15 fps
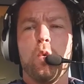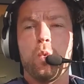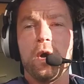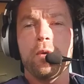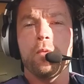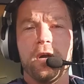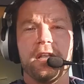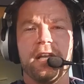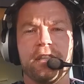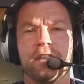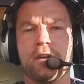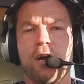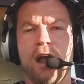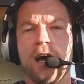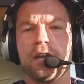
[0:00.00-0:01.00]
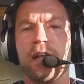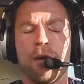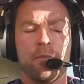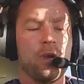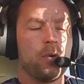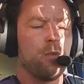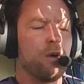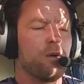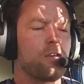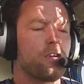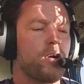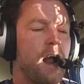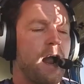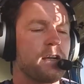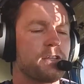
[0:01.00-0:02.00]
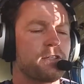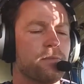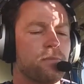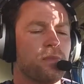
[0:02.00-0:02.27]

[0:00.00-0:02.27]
we will hit the ground and we will crash.